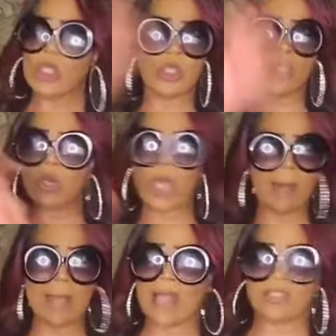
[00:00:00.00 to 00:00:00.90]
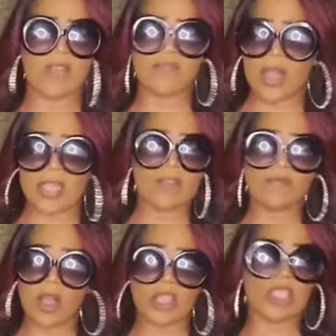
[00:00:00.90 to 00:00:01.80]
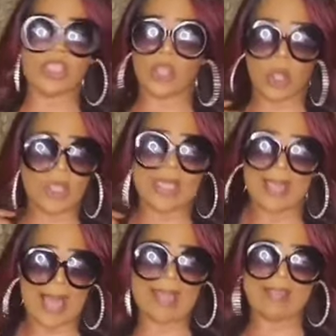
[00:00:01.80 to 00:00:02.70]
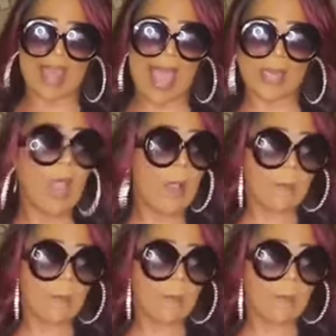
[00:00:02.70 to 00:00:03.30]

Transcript: you come out to fucking functions looking like that.